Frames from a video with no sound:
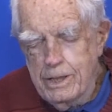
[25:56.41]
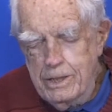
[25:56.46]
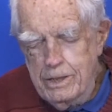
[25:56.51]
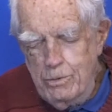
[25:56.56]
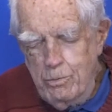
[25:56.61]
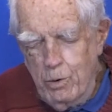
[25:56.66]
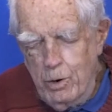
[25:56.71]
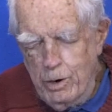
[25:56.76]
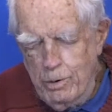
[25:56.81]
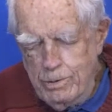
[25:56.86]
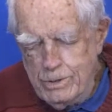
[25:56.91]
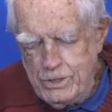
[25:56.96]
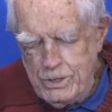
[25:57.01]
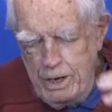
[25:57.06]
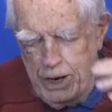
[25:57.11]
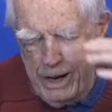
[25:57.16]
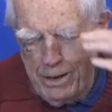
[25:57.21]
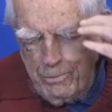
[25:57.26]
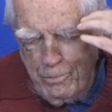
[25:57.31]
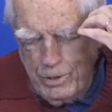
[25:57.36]
The war was a
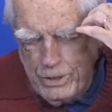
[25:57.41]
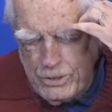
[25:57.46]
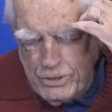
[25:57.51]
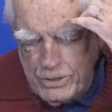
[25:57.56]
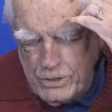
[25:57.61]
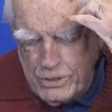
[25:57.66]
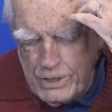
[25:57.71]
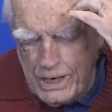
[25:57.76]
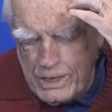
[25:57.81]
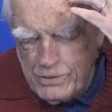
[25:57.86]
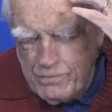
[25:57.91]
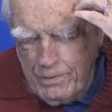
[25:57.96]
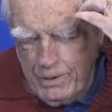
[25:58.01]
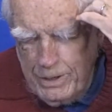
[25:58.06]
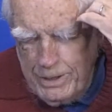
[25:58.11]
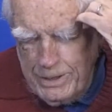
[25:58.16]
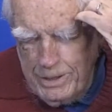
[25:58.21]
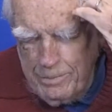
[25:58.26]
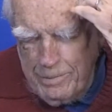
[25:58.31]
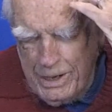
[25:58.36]
lot more
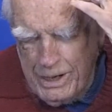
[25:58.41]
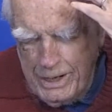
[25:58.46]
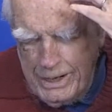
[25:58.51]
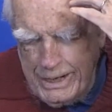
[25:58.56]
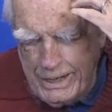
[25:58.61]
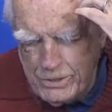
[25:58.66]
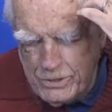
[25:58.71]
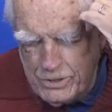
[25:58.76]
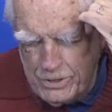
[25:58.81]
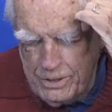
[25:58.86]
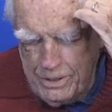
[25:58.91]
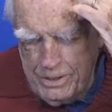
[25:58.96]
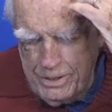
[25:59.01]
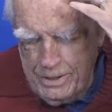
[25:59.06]
successful in the Middle East